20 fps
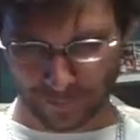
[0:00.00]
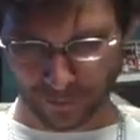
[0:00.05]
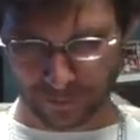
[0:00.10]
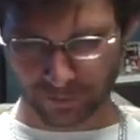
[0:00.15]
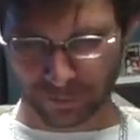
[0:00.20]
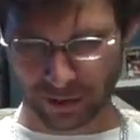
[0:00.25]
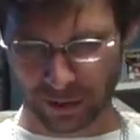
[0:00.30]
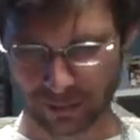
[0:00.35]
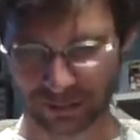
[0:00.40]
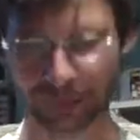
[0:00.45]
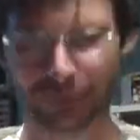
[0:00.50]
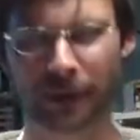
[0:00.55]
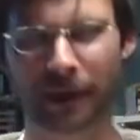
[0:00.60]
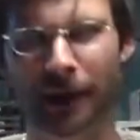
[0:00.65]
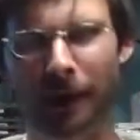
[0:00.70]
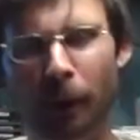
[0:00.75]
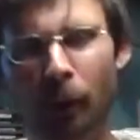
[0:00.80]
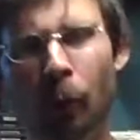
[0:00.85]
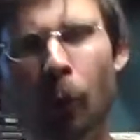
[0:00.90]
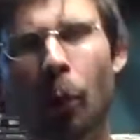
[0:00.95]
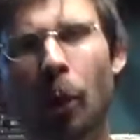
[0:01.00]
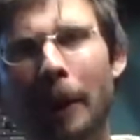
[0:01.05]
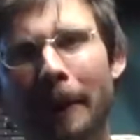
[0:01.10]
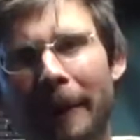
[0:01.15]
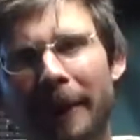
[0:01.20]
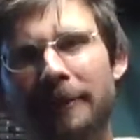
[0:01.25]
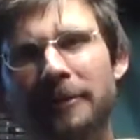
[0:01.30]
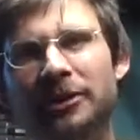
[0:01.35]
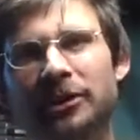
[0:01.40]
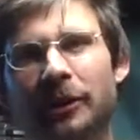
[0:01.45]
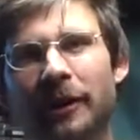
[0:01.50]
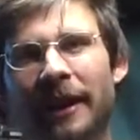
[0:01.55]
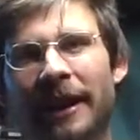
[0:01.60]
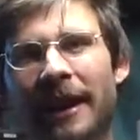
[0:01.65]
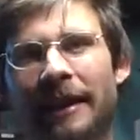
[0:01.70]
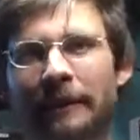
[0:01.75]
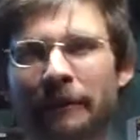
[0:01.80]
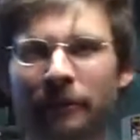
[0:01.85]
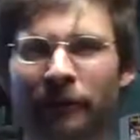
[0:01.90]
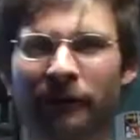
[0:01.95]
Alright, what kind of warm-ups do I
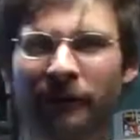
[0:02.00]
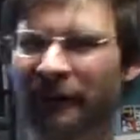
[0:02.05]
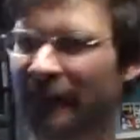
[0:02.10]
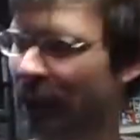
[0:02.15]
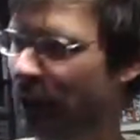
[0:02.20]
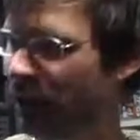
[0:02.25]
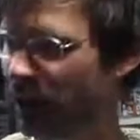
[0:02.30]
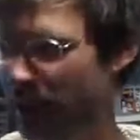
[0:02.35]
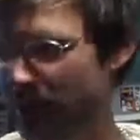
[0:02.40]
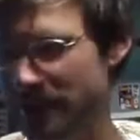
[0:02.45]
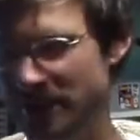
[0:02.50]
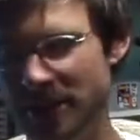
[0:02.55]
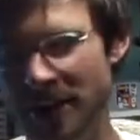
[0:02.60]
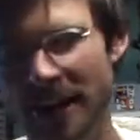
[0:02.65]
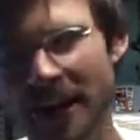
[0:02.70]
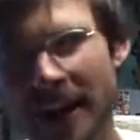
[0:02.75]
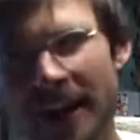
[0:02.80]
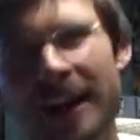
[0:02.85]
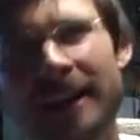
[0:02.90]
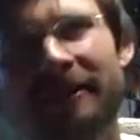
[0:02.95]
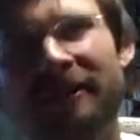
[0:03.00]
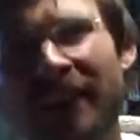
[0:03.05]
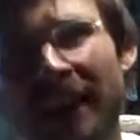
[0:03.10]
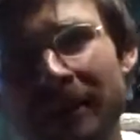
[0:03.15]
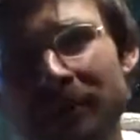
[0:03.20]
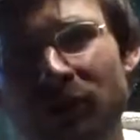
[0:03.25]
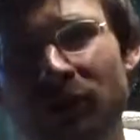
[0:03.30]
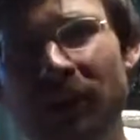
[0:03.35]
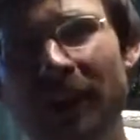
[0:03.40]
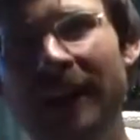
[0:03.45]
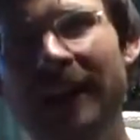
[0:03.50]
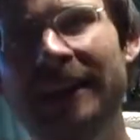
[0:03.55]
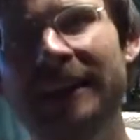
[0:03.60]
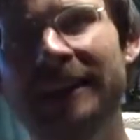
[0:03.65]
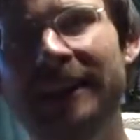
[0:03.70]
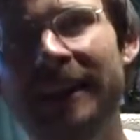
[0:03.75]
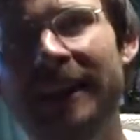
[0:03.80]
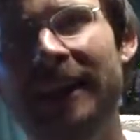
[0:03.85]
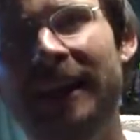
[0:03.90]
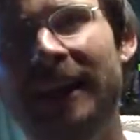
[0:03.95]
have for video games? If I'm trying
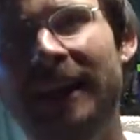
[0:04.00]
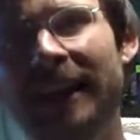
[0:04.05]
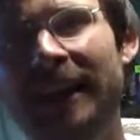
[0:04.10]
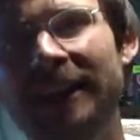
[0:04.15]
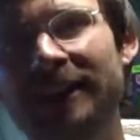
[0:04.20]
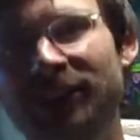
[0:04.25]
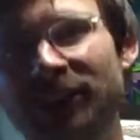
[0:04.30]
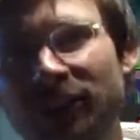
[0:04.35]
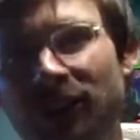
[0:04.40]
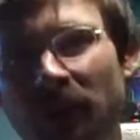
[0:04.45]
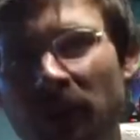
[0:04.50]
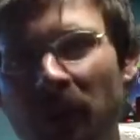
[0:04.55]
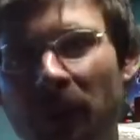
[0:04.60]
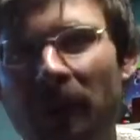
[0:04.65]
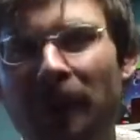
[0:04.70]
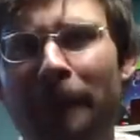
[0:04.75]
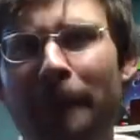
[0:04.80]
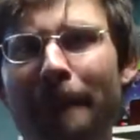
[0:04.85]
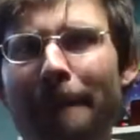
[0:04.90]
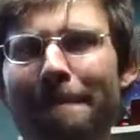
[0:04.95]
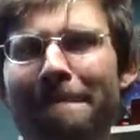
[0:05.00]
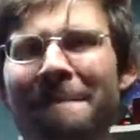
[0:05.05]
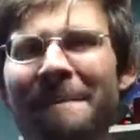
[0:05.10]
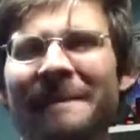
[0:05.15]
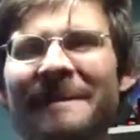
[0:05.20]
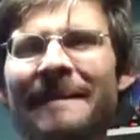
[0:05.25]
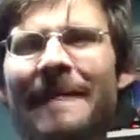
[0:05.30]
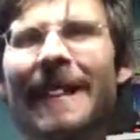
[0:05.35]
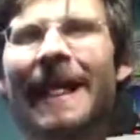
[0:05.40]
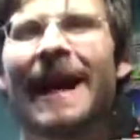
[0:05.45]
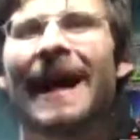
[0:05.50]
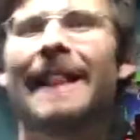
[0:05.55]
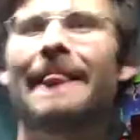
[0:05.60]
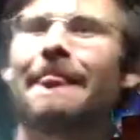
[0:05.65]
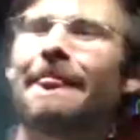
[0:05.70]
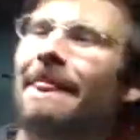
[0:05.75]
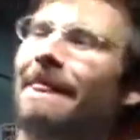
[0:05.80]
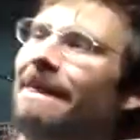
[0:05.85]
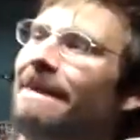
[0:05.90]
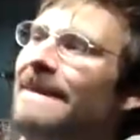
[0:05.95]
to get a high score,
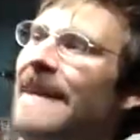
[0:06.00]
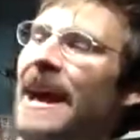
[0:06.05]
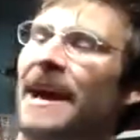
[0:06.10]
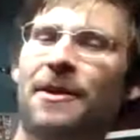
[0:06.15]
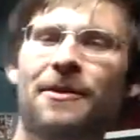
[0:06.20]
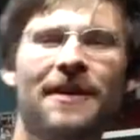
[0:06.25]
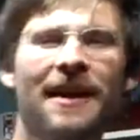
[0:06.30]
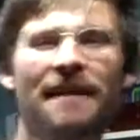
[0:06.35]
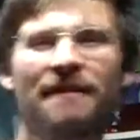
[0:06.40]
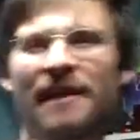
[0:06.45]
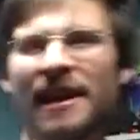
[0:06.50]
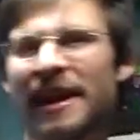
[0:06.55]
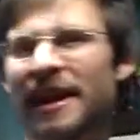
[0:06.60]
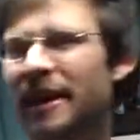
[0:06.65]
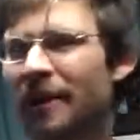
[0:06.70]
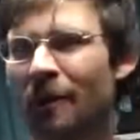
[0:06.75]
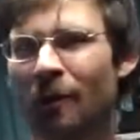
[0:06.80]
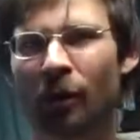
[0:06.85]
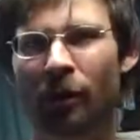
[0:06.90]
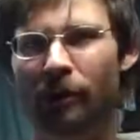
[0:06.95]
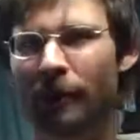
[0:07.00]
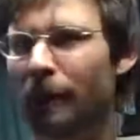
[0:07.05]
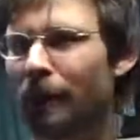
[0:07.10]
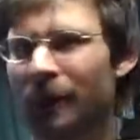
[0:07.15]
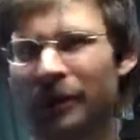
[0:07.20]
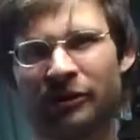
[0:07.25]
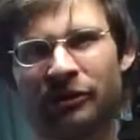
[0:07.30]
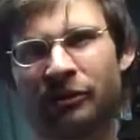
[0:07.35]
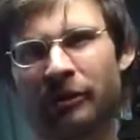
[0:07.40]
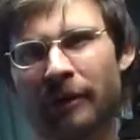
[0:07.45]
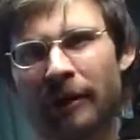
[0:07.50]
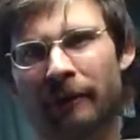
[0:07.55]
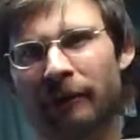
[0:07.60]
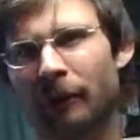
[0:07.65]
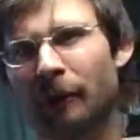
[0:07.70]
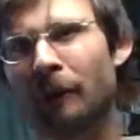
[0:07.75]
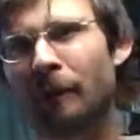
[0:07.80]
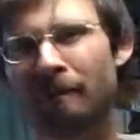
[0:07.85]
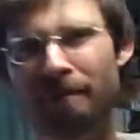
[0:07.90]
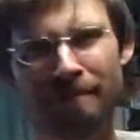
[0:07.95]
I don't have any warm-up whatsoever.
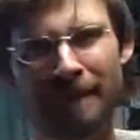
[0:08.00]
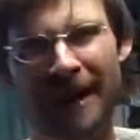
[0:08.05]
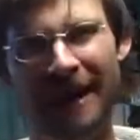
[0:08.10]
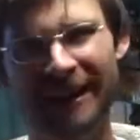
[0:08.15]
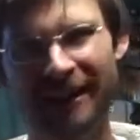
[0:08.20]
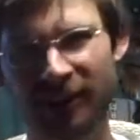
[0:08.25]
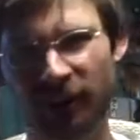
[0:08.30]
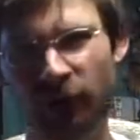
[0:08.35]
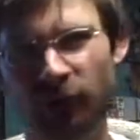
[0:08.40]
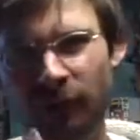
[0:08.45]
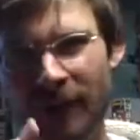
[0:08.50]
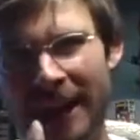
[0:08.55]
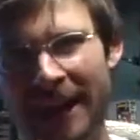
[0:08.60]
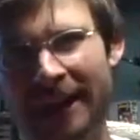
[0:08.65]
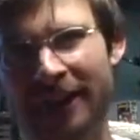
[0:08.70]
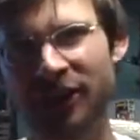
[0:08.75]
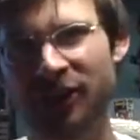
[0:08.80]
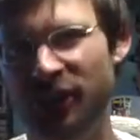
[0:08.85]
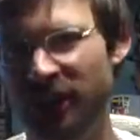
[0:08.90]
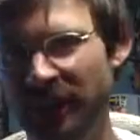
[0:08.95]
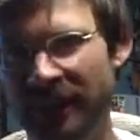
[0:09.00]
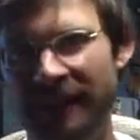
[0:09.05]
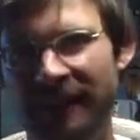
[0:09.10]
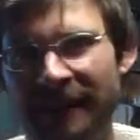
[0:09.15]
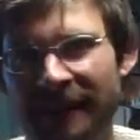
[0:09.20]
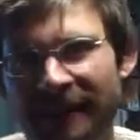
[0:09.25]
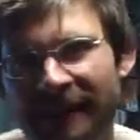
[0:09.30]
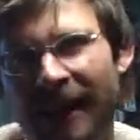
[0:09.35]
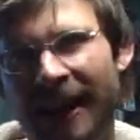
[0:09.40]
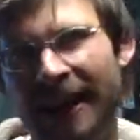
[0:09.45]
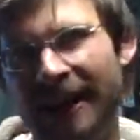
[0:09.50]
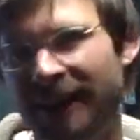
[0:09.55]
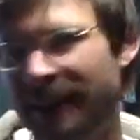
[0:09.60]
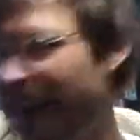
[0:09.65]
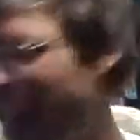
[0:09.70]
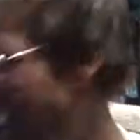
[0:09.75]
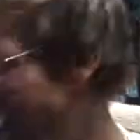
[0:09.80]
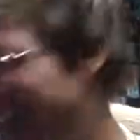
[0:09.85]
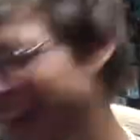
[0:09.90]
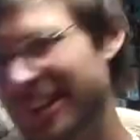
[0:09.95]
My strategy is I
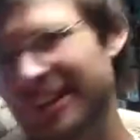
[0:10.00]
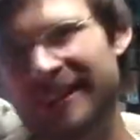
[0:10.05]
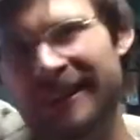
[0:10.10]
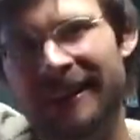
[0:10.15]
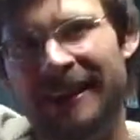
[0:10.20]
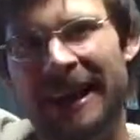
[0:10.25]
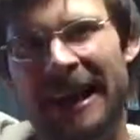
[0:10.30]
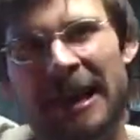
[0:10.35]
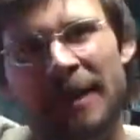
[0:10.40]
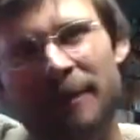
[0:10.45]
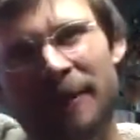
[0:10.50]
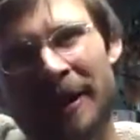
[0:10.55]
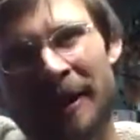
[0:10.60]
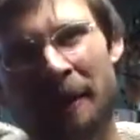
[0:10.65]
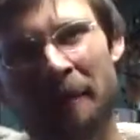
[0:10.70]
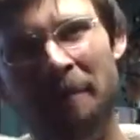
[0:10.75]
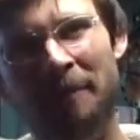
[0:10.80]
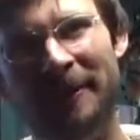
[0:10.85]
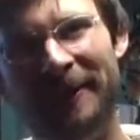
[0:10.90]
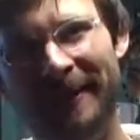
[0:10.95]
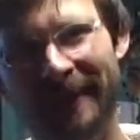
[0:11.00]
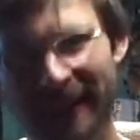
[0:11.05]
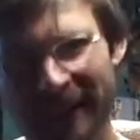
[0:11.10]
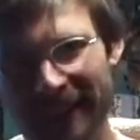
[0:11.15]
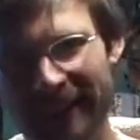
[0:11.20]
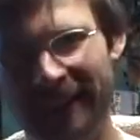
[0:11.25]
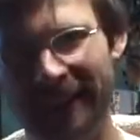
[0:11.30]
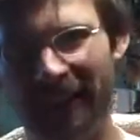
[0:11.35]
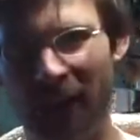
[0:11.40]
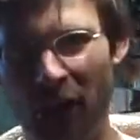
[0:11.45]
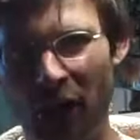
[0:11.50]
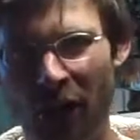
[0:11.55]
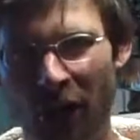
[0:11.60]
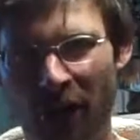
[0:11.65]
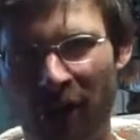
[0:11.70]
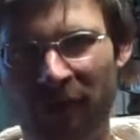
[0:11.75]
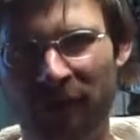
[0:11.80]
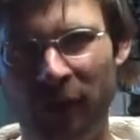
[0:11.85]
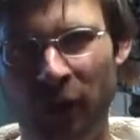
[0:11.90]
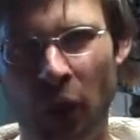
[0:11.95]
catch the game completely
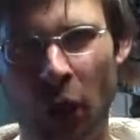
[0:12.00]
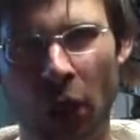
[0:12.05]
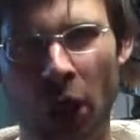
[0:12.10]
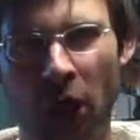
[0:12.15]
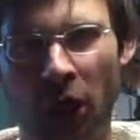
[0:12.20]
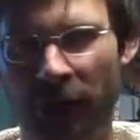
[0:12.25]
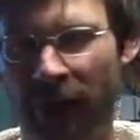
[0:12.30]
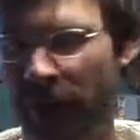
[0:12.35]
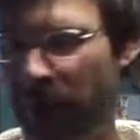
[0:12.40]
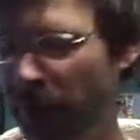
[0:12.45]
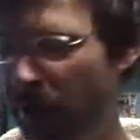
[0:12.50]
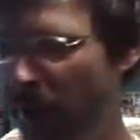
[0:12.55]
off guard.